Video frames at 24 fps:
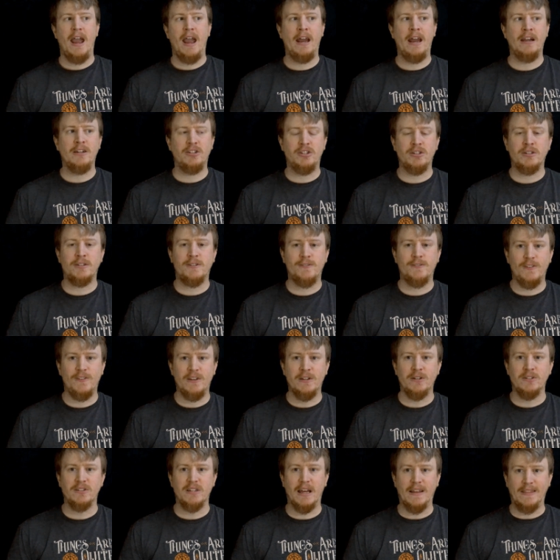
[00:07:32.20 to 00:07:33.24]
and it just
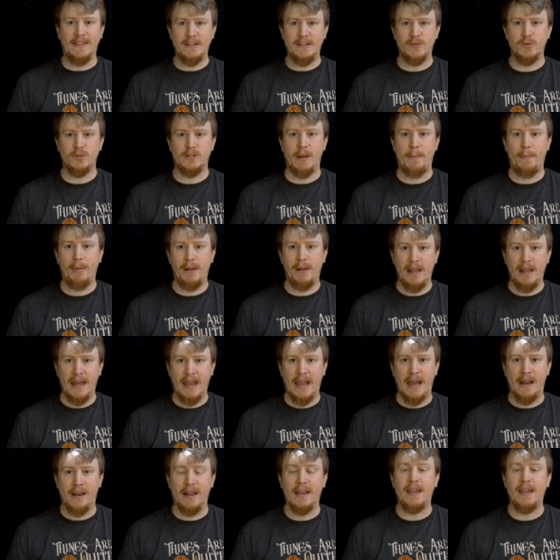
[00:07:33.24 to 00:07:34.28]
feels like this was a
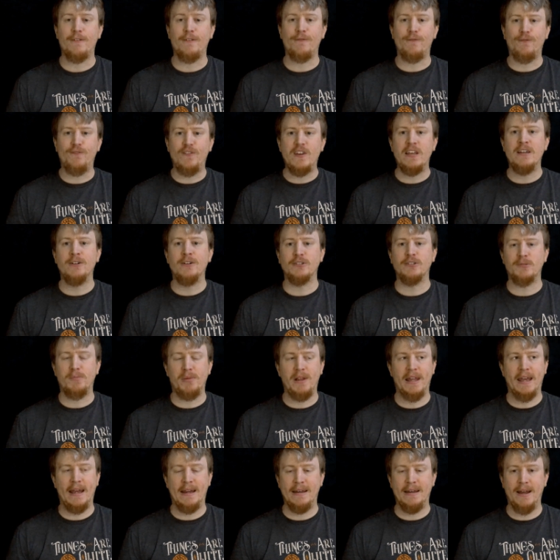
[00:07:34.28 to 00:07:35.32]
plan. Like it feels
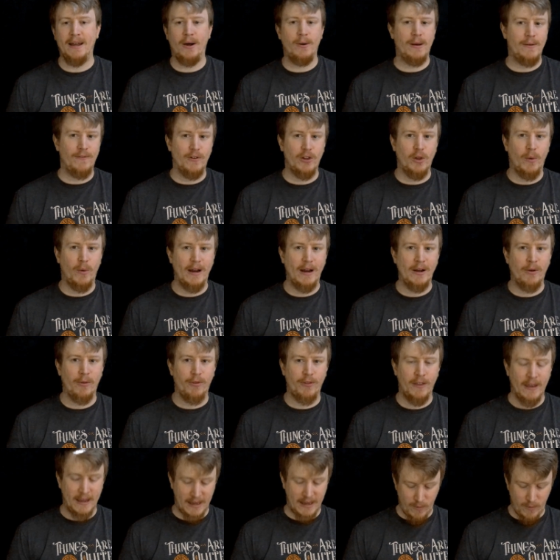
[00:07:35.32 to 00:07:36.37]
planned out, even though I don't
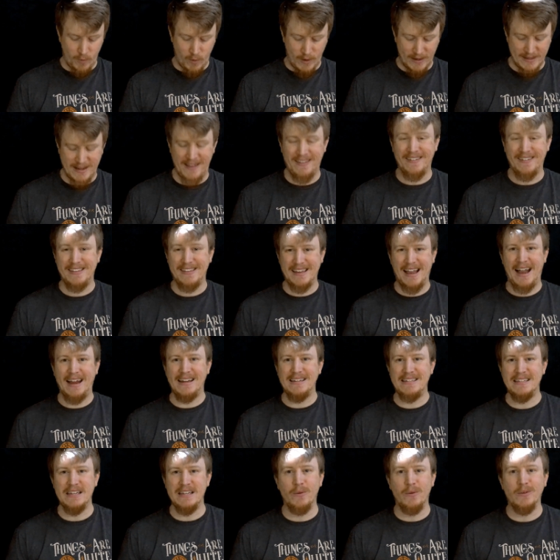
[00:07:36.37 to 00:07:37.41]
think it was. I think the
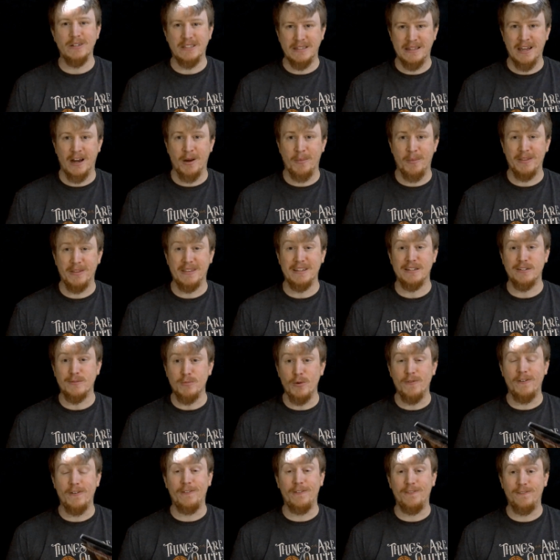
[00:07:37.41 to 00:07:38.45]
idea was there, but this
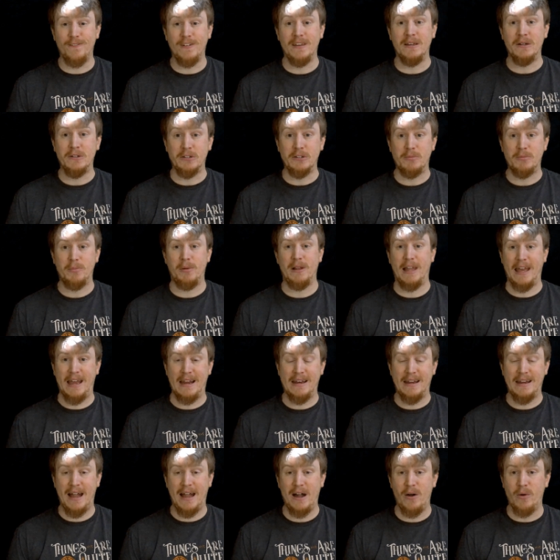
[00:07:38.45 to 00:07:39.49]
movie feels
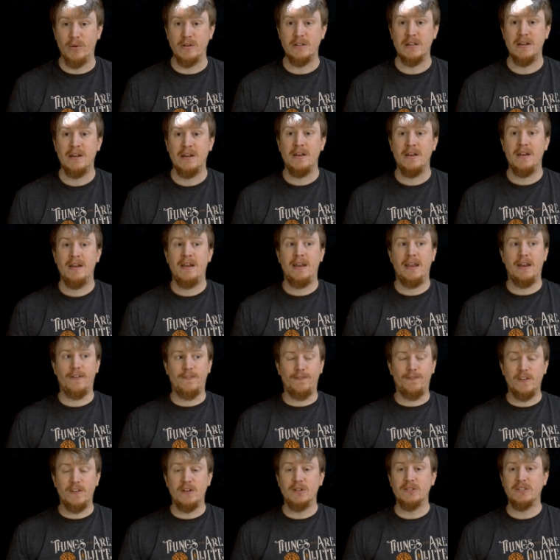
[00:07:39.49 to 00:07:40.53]
planned out.
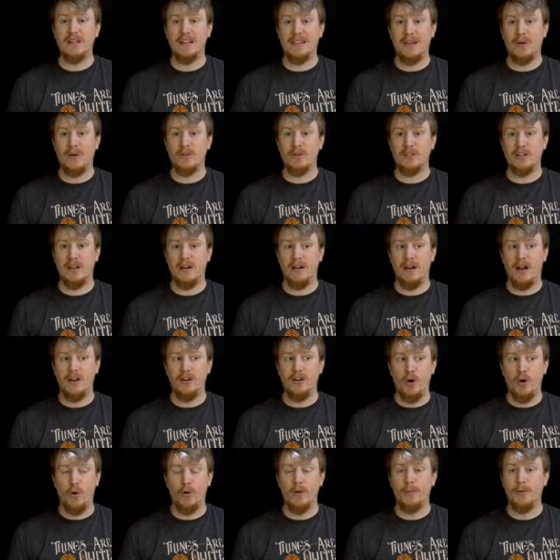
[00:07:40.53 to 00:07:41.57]
It feels like there was a
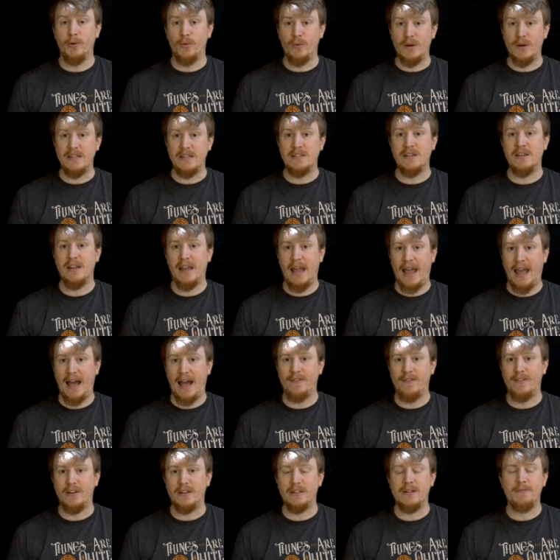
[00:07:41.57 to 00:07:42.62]
notable reason to
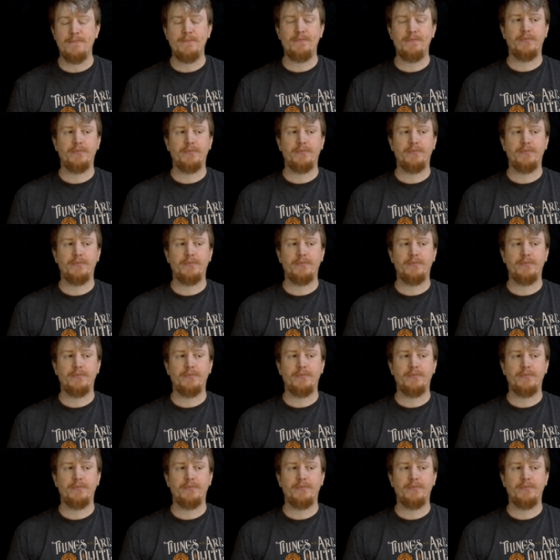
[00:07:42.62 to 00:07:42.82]
have it.